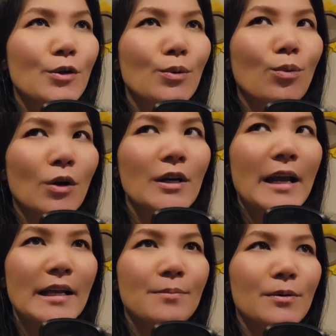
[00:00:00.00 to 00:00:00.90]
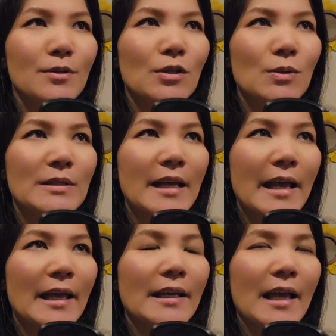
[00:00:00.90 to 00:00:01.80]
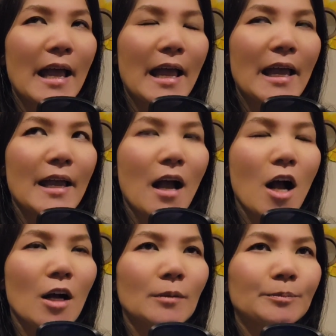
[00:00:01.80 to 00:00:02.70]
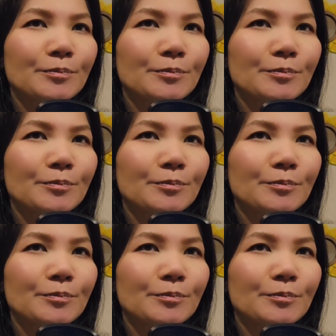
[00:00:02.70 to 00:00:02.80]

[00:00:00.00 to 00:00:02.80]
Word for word: You were able to take a, um,